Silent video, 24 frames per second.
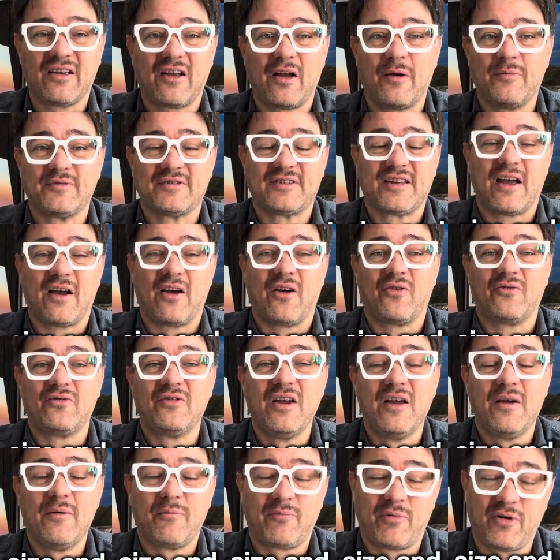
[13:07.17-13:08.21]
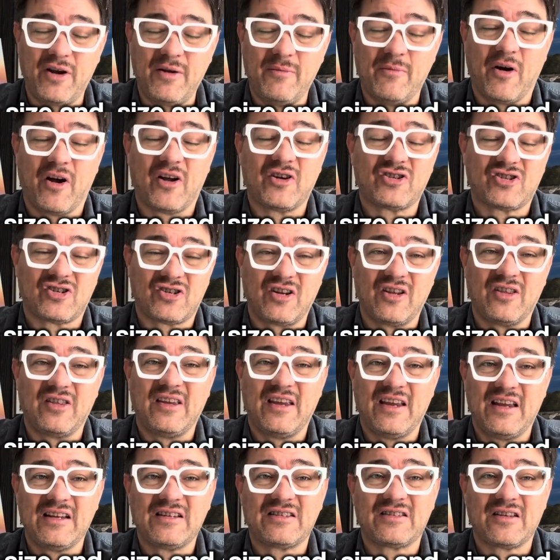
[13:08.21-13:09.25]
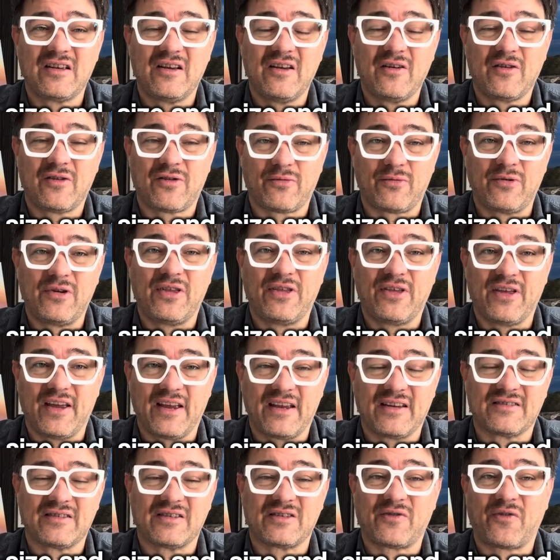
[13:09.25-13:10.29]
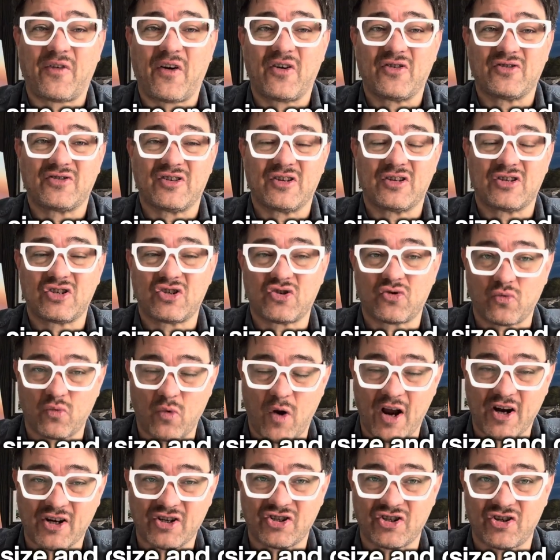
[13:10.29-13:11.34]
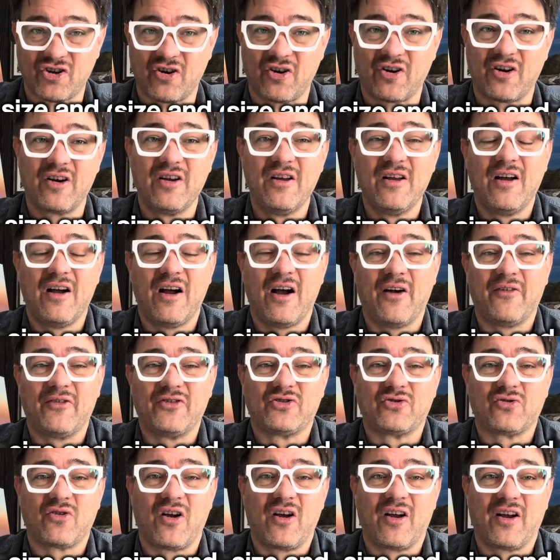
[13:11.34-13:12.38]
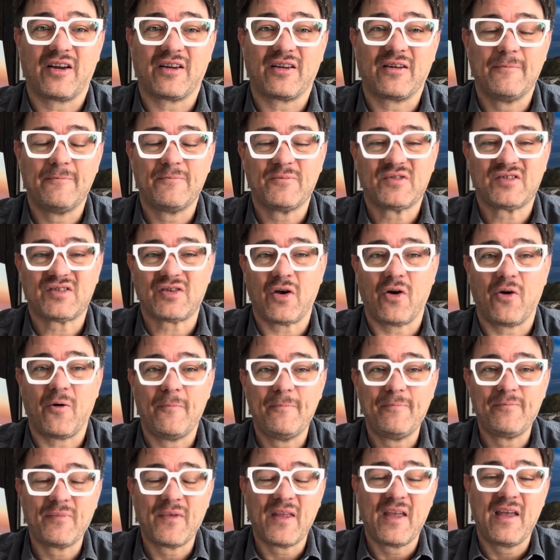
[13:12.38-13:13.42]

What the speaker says: comes down pretty much to these three things as far as the structure of a drawing. So